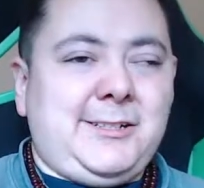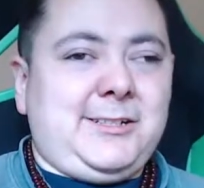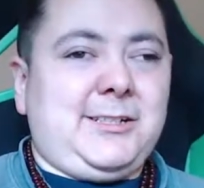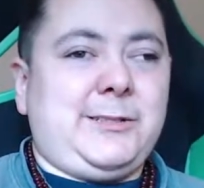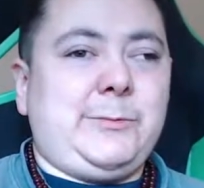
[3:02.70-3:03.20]

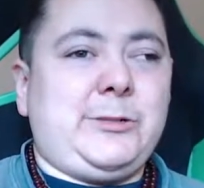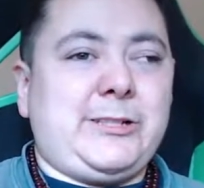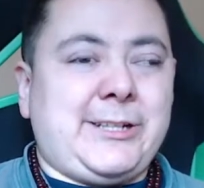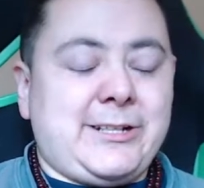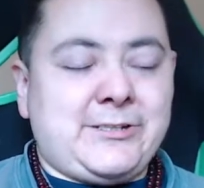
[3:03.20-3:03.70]

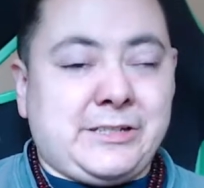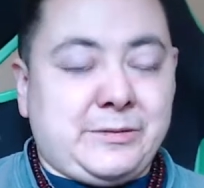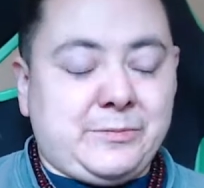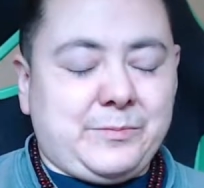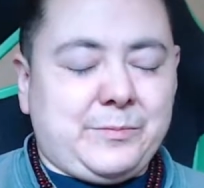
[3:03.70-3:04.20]

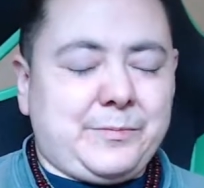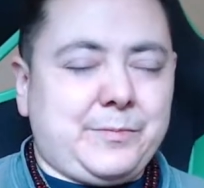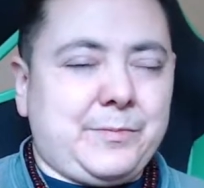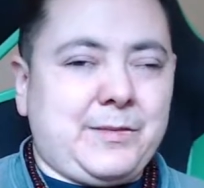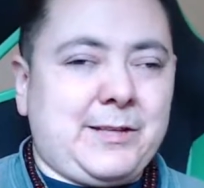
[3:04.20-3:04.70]
communication
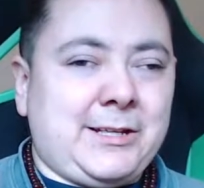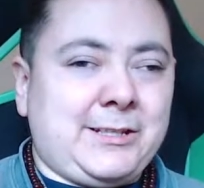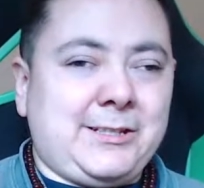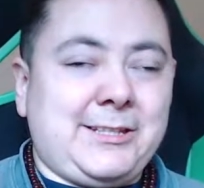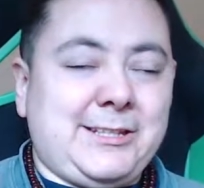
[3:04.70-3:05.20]

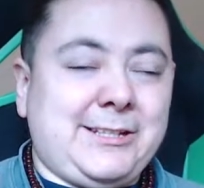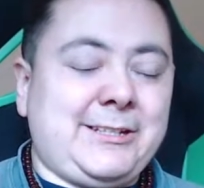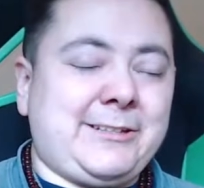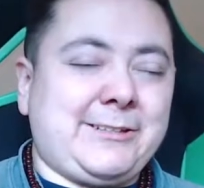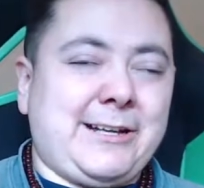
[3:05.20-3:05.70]
and the
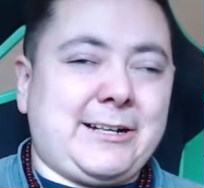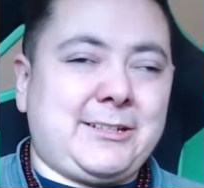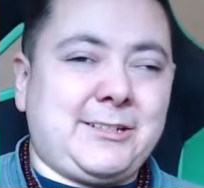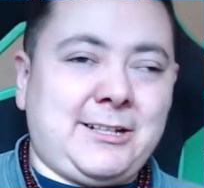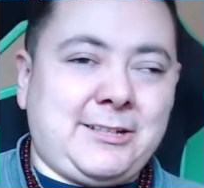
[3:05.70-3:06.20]

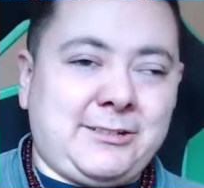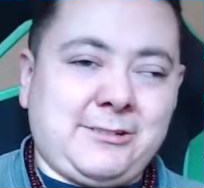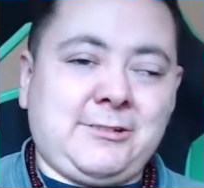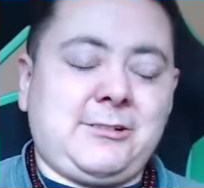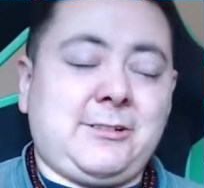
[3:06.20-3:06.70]
intellect and your
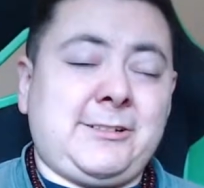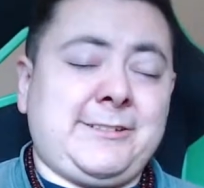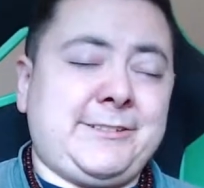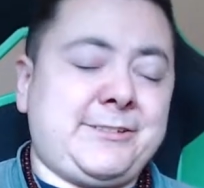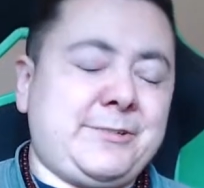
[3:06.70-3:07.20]

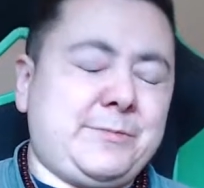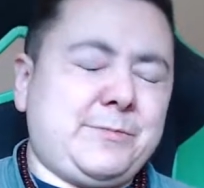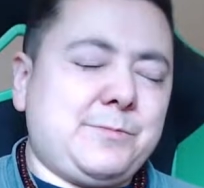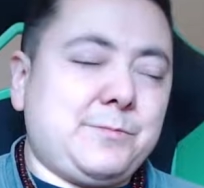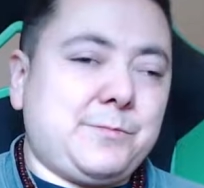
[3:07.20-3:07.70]
courage.
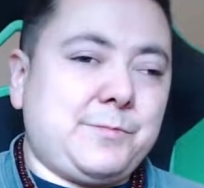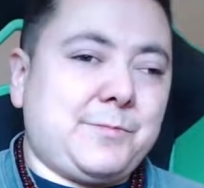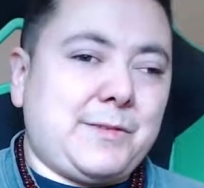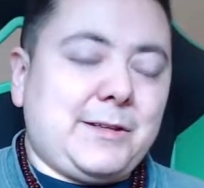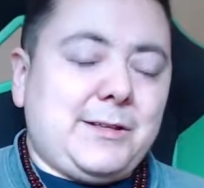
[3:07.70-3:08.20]

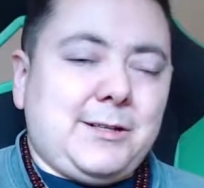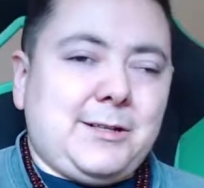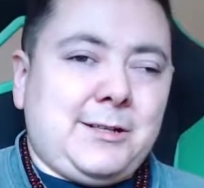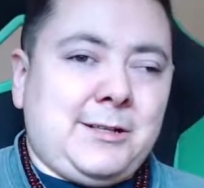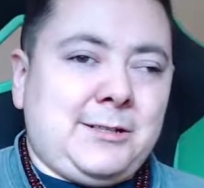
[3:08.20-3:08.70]

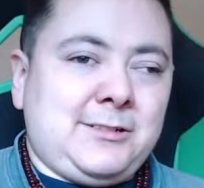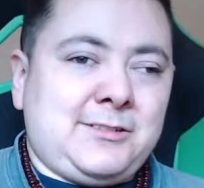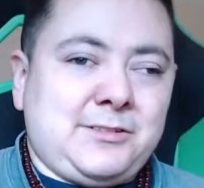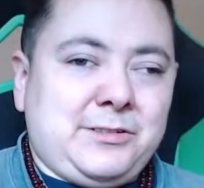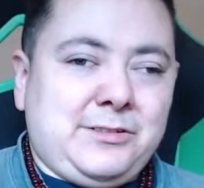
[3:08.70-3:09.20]
Uh,
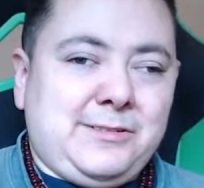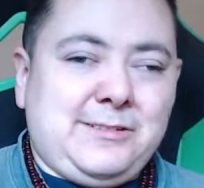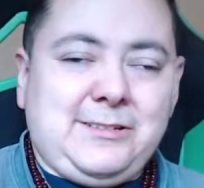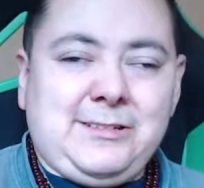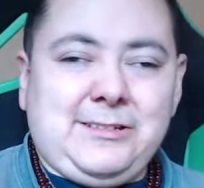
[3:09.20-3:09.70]
so it
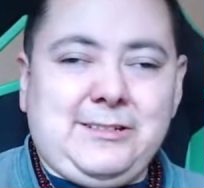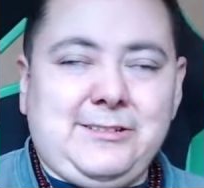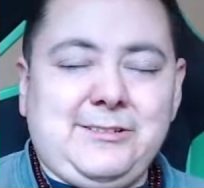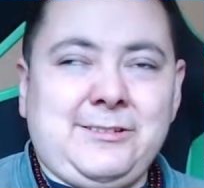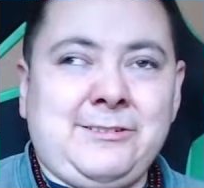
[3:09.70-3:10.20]
it
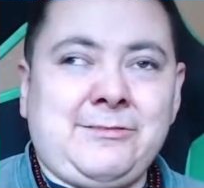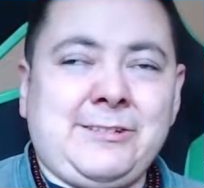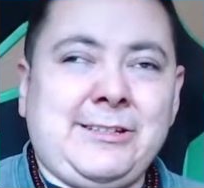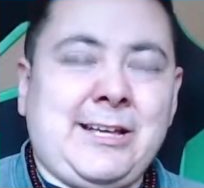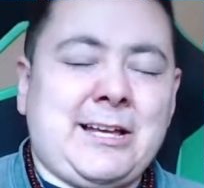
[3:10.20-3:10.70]
it
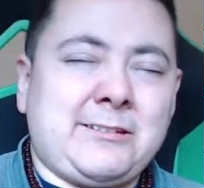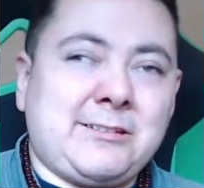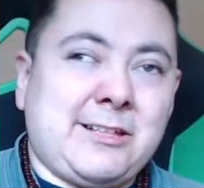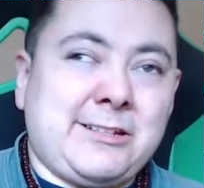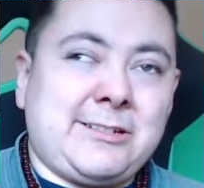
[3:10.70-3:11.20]
really has a
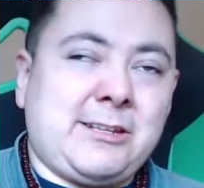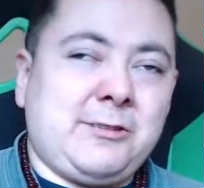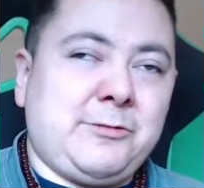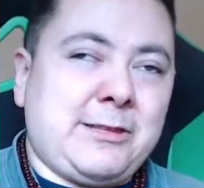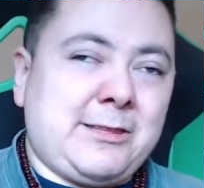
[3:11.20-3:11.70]
lot to
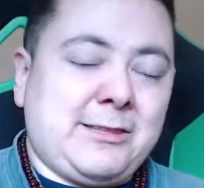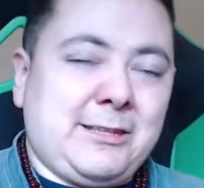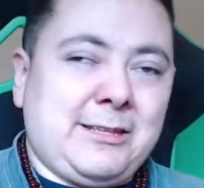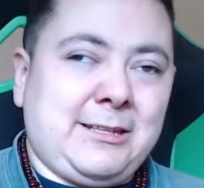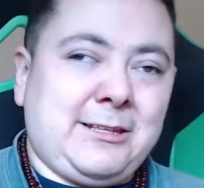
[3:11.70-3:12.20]
do with
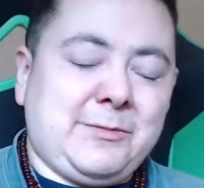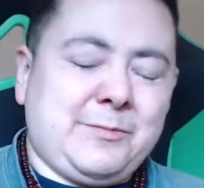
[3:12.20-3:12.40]
the